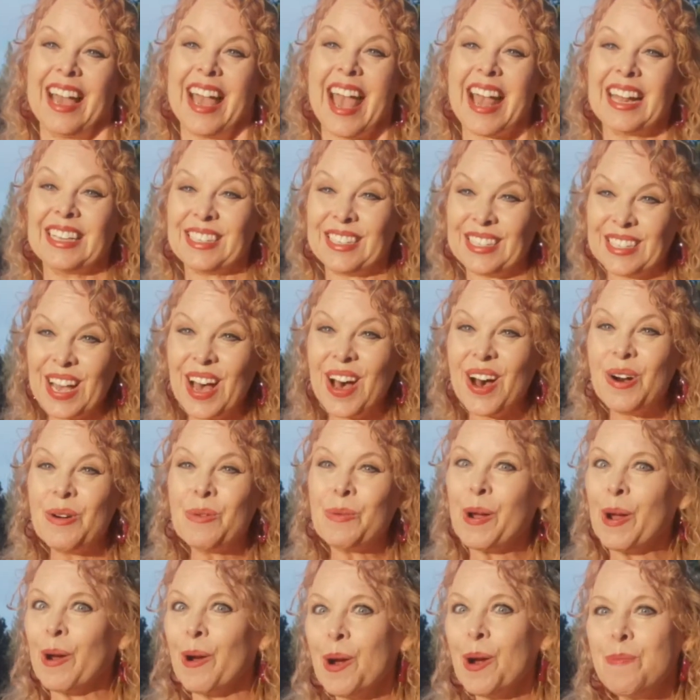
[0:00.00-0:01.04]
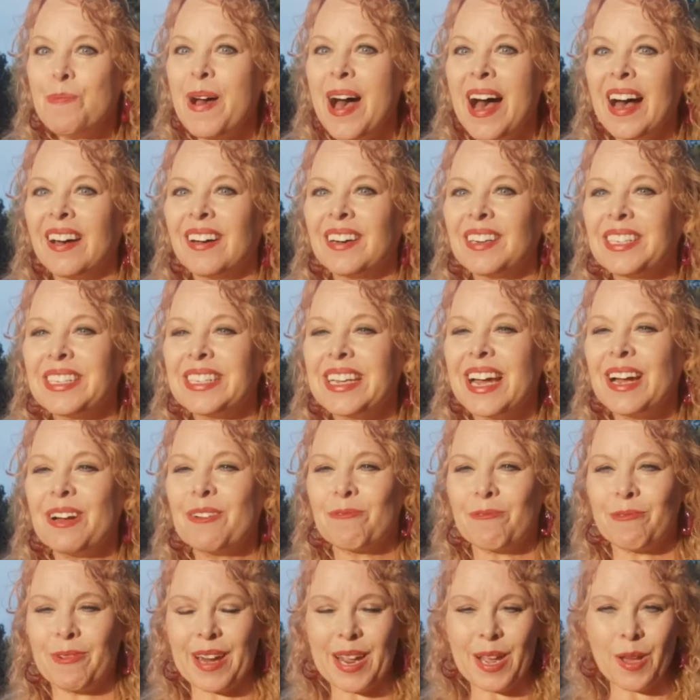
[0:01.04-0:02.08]
And so we're about
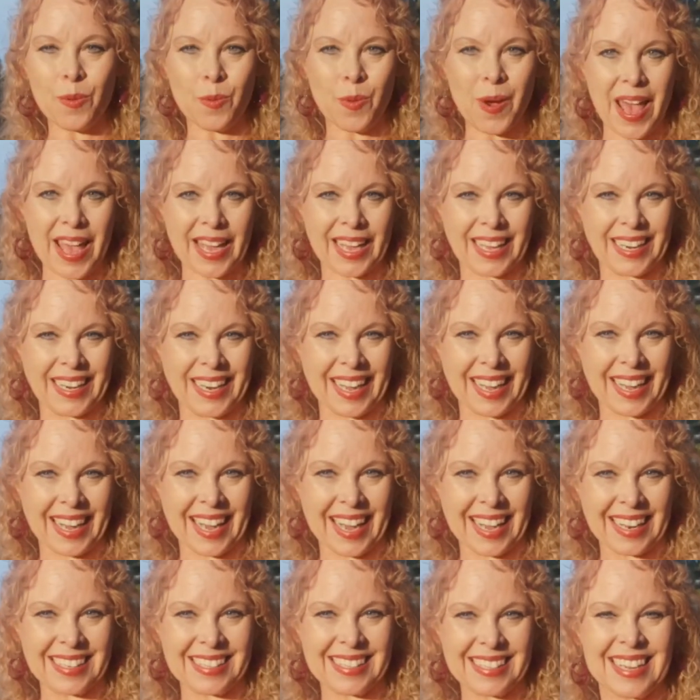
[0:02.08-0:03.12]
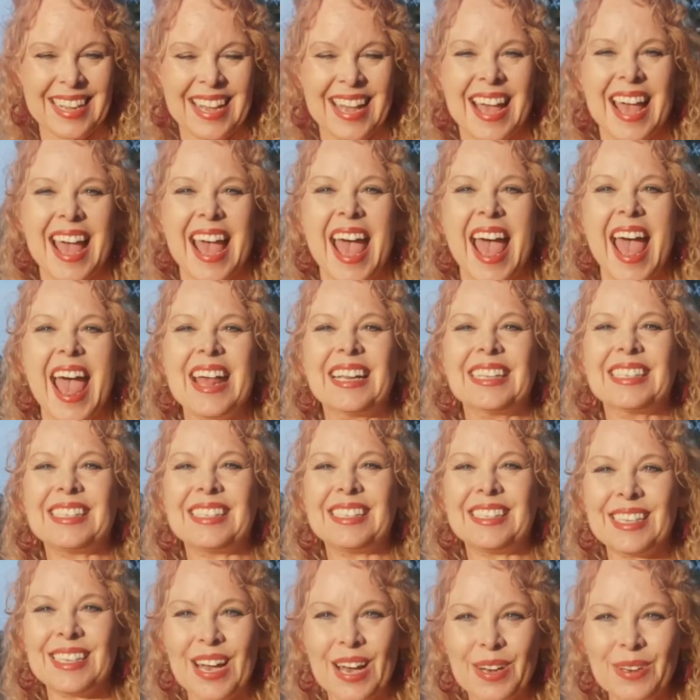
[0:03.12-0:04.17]
reawakening it. And
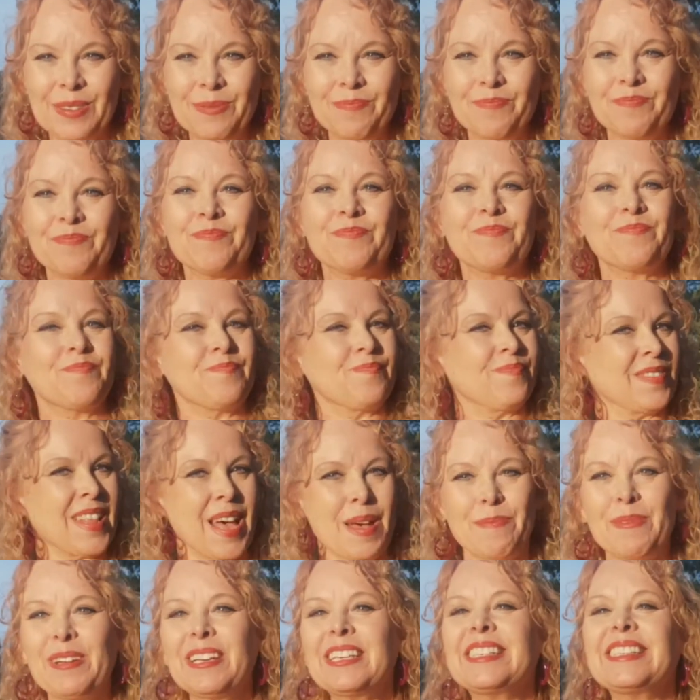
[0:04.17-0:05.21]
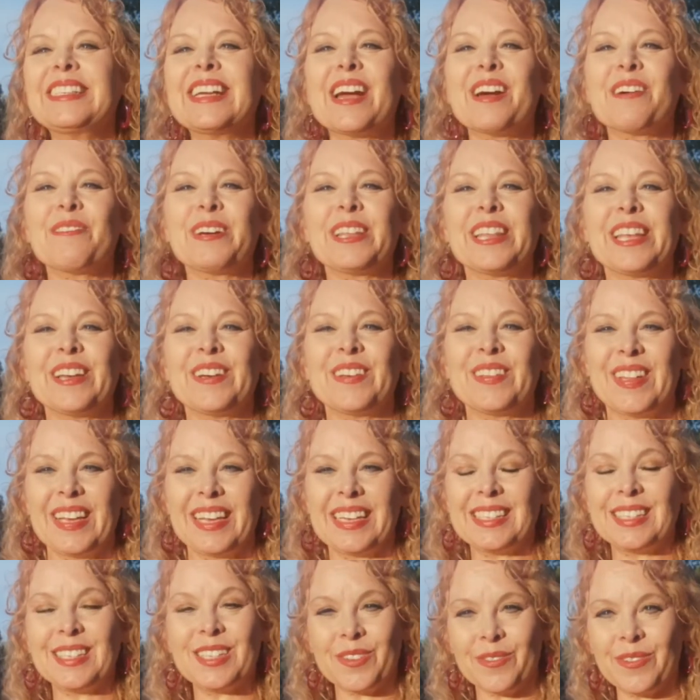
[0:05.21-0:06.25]
so let me share with you
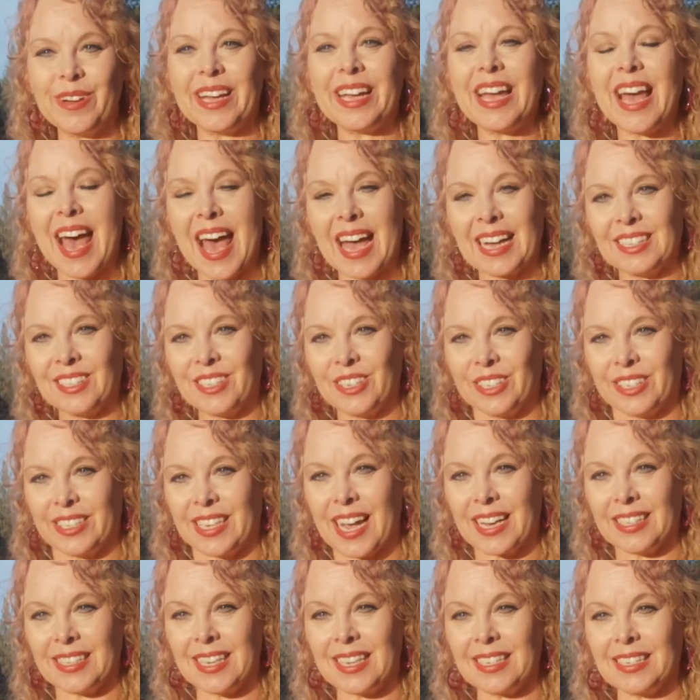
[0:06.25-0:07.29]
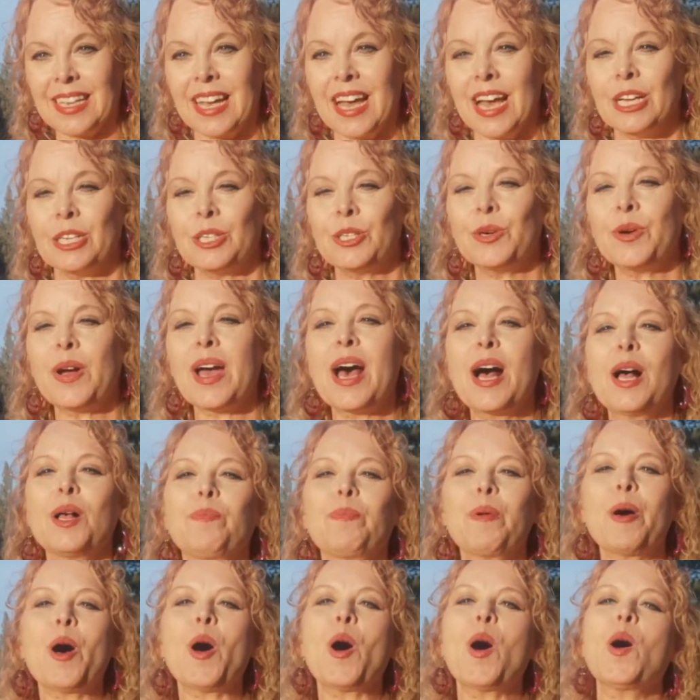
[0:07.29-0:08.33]
these 3 exercises to help
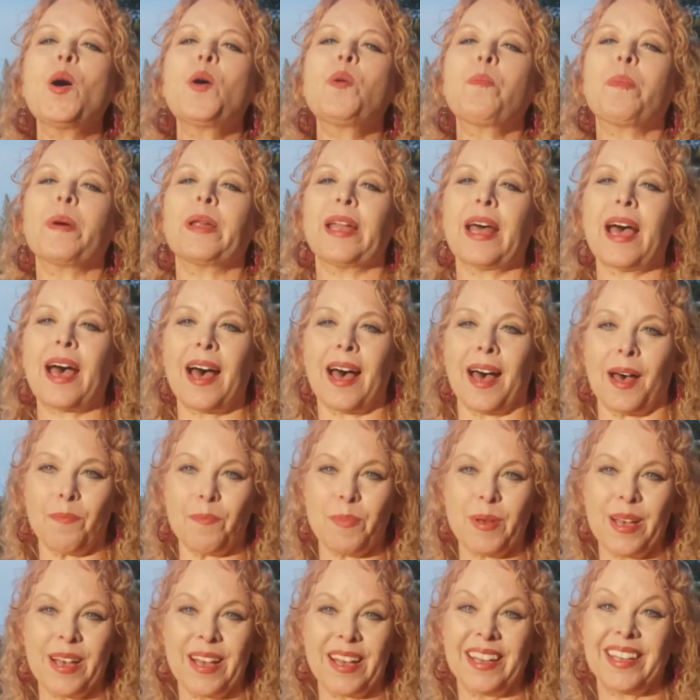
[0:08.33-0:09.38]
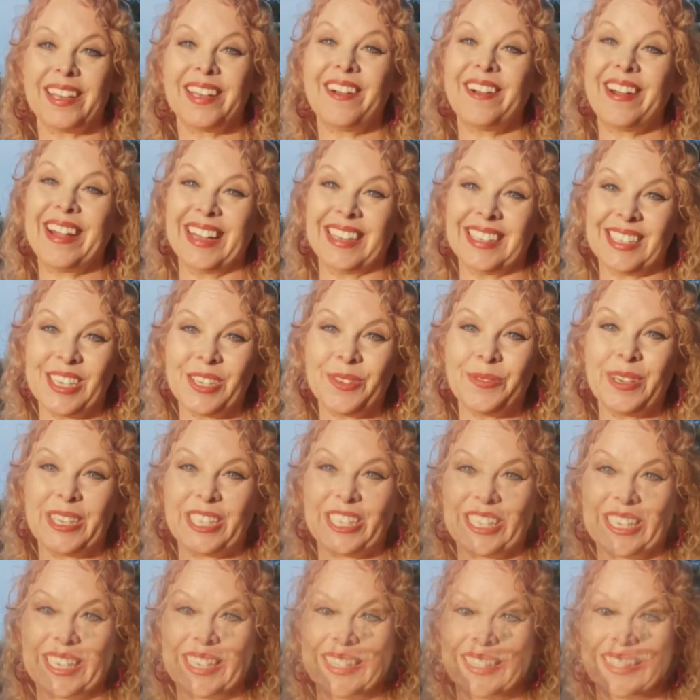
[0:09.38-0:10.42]
open up your
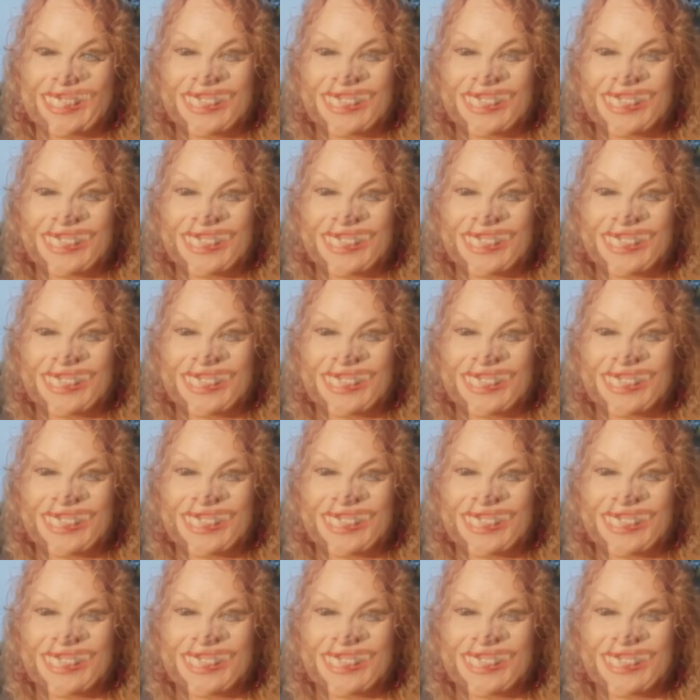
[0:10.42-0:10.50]
intuition.